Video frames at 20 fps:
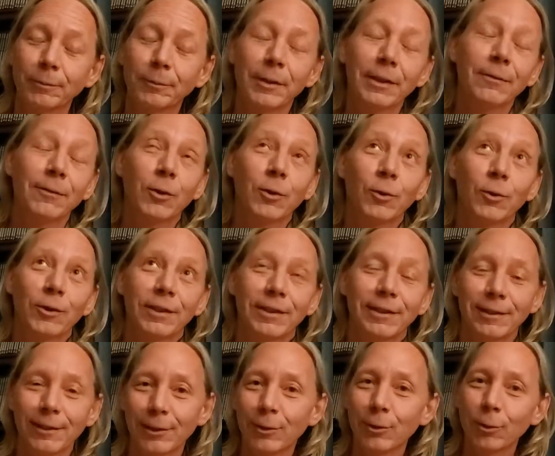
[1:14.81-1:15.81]
But of course,
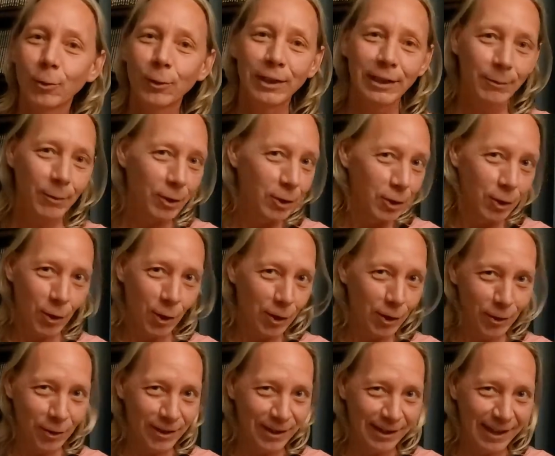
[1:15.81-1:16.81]
the story is much
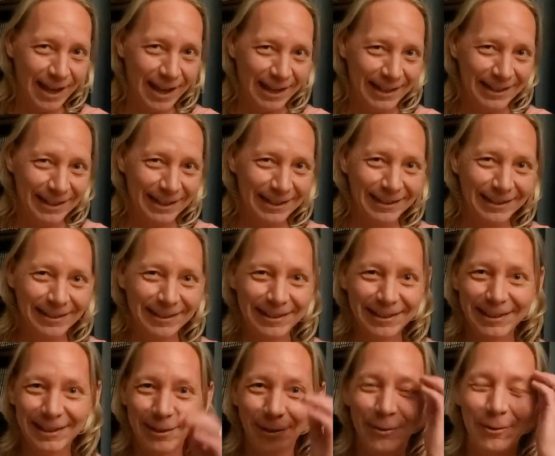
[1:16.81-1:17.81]
longer than that.
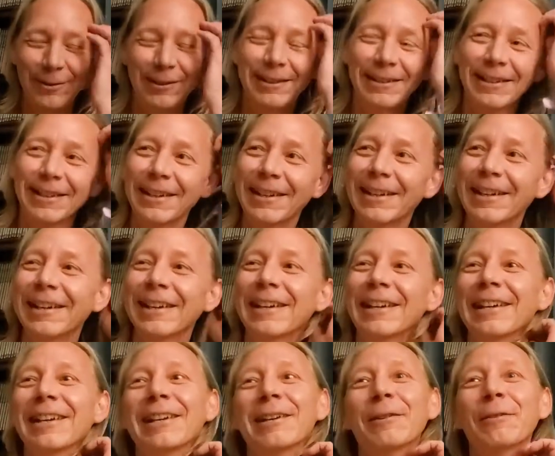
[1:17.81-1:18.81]
So,
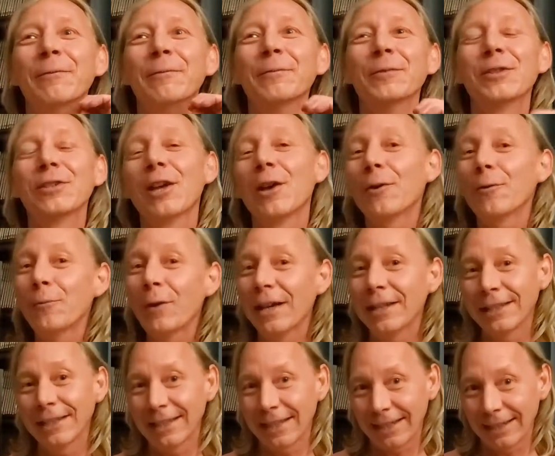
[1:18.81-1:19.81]
Michelle
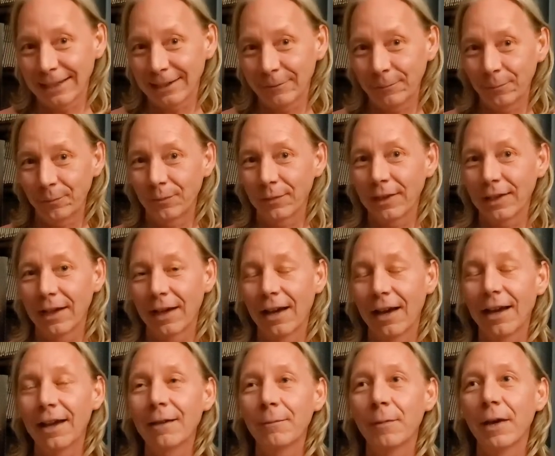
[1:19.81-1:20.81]
Wenzel,
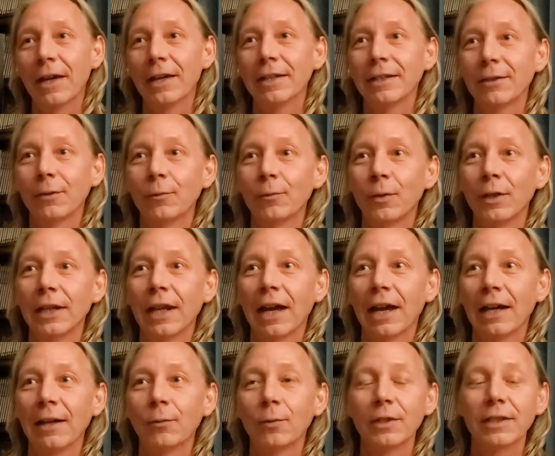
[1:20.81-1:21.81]
I met when
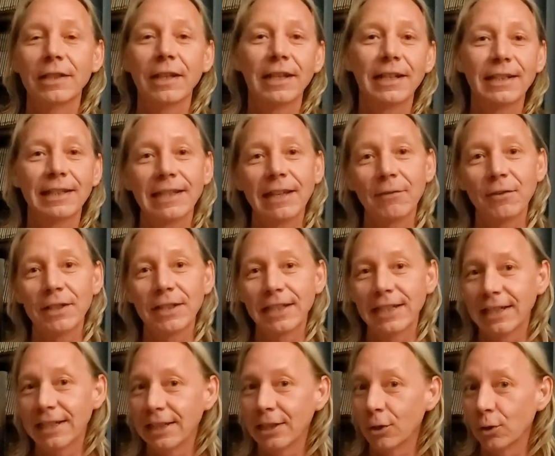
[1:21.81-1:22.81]
I was like
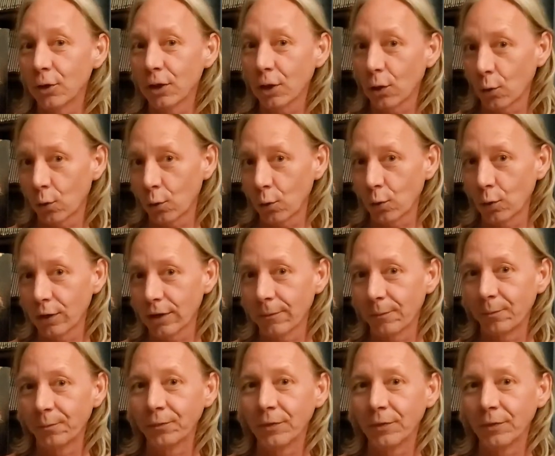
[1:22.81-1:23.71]
17 years old.